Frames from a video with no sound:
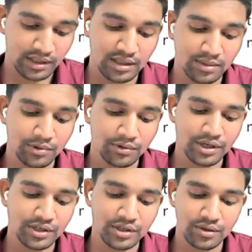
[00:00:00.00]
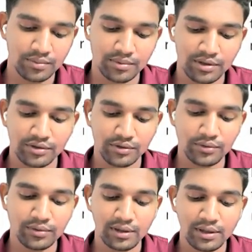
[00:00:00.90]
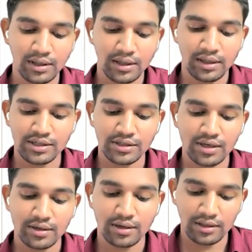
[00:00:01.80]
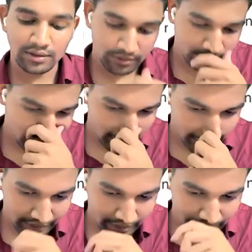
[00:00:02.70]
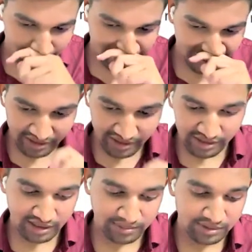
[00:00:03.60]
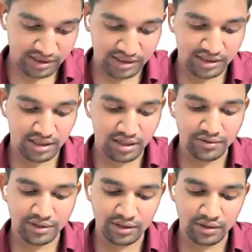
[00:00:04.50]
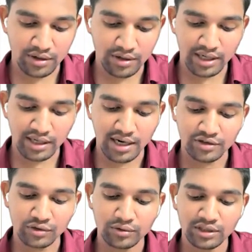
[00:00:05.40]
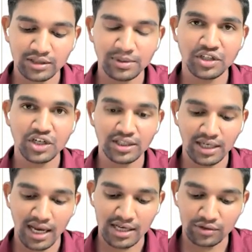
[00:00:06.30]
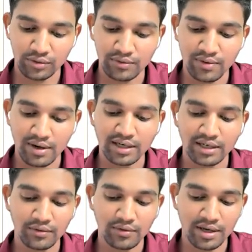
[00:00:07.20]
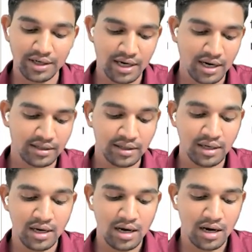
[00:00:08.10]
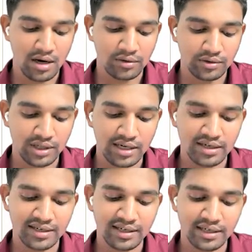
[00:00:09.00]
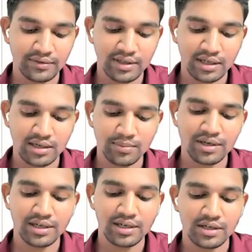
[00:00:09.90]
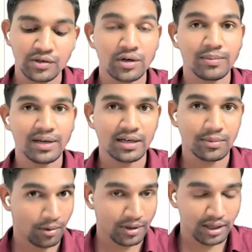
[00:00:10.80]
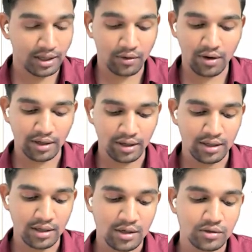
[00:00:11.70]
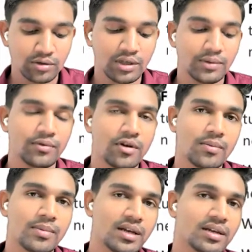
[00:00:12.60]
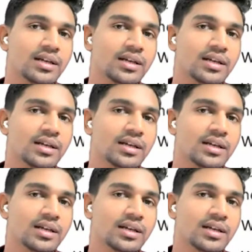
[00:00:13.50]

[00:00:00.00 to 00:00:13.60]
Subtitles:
The protection of this rule is also not available here. The circumstances surrounding the contract are so suspicious as to invite inquiry, and the outsider dealing with the company does not make proper inquiry. So if you have make